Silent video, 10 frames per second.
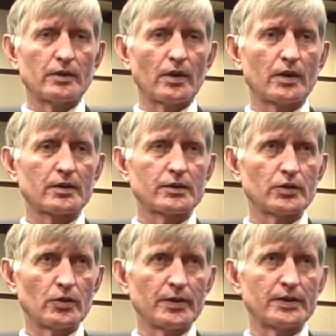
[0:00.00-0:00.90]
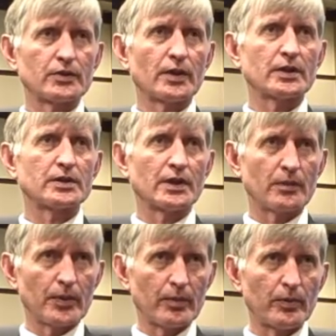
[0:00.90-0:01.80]
talk to school districts and
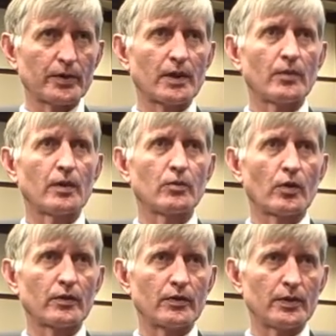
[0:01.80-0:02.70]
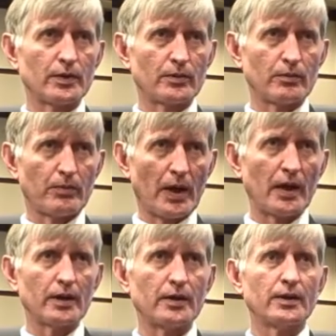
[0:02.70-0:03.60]
get people to come on board for the
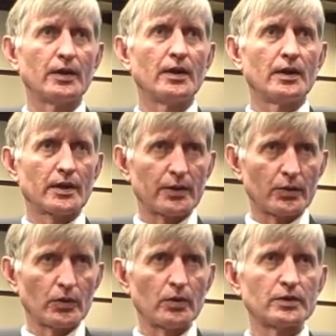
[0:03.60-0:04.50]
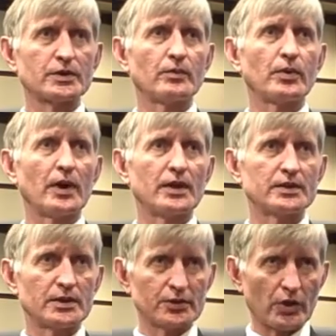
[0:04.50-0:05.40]
pilot, get the rules in
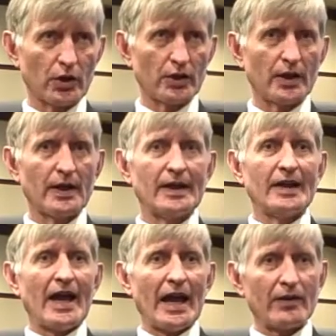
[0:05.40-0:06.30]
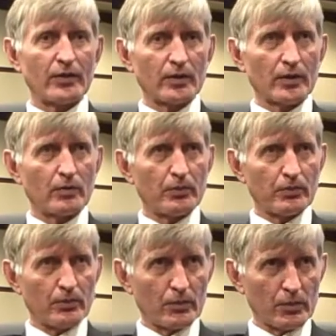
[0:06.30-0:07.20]
place, and start having
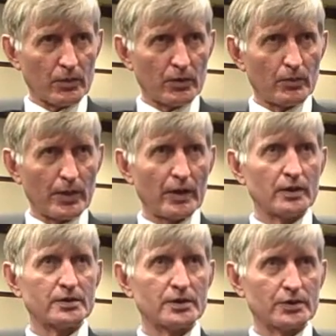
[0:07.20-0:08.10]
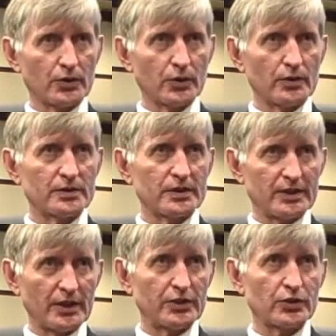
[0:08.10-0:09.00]
parents and students and
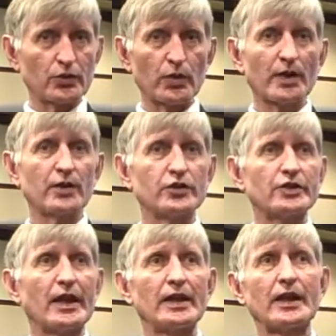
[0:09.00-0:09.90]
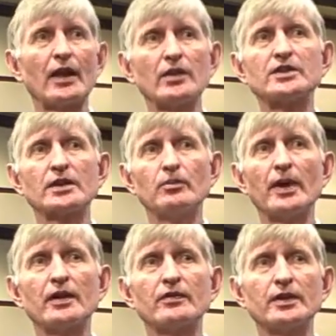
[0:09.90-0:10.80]
teachers really understanding how this can
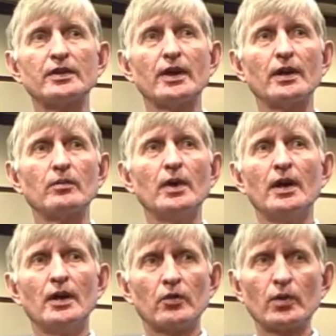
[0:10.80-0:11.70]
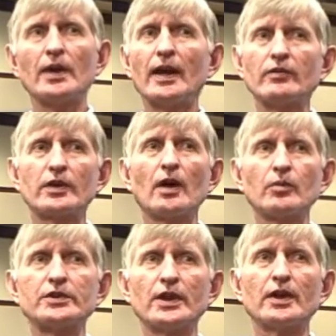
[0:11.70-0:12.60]
benefit them, really haven't
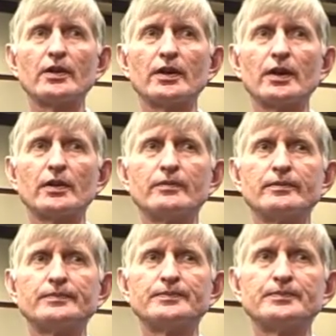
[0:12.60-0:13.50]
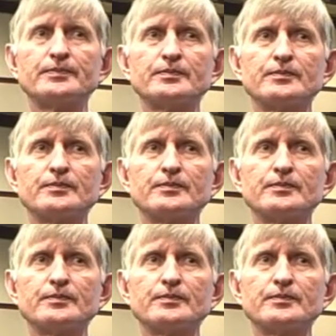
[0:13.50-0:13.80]
accomplished anything yet.